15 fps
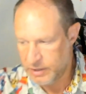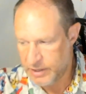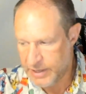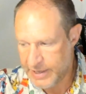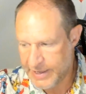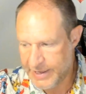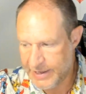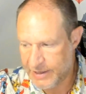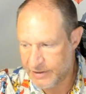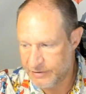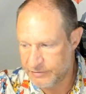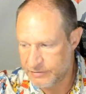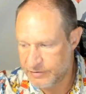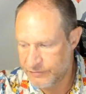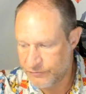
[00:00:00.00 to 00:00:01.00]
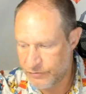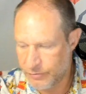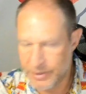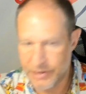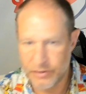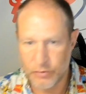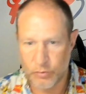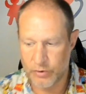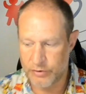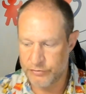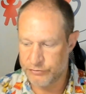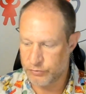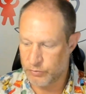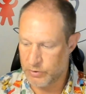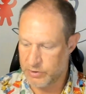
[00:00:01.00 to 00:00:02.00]
And for me, the
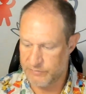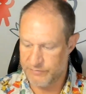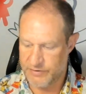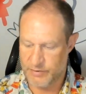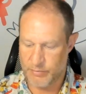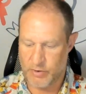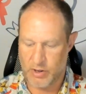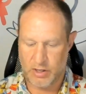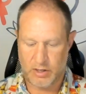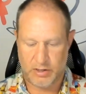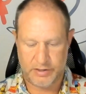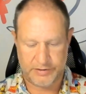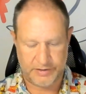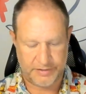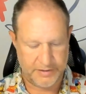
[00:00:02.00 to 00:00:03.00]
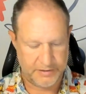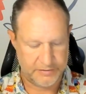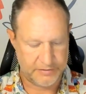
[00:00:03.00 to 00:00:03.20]
worst one of them all, and the things that